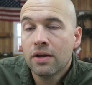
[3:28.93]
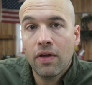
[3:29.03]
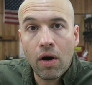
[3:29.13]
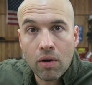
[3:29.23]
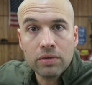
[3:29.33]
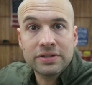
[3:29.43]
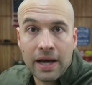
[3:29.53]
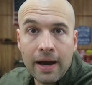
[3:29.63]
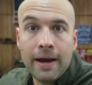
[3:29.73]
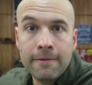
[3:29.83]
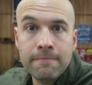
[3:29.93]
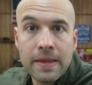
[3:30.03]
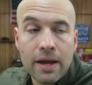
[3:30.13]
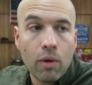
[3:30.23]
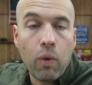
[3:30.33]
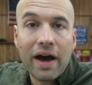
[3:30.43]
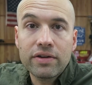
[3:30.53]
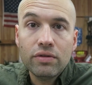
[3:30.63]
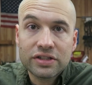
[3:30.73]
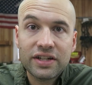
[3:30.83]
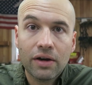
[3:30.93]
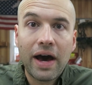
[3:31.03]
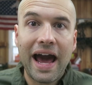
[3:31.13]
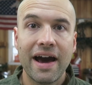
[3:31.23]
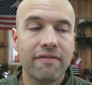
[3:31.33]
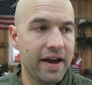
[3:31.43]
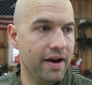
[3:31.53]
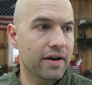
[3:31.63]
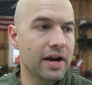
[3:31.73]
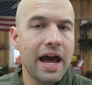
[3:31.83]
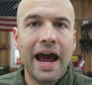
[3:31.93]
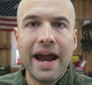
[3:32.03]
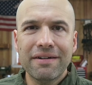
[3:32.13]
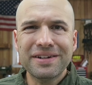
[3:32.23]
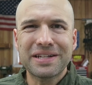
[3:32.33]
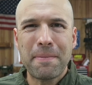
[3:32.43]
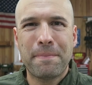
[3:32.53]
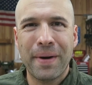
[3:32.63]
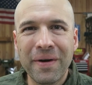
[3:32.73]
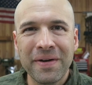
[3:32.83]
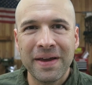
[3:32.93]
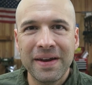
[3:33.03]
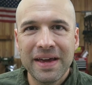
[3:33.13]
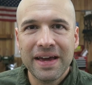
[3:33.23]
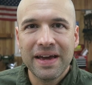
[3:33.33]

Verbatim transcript: the whole time while you still have hair. Hair is a burden.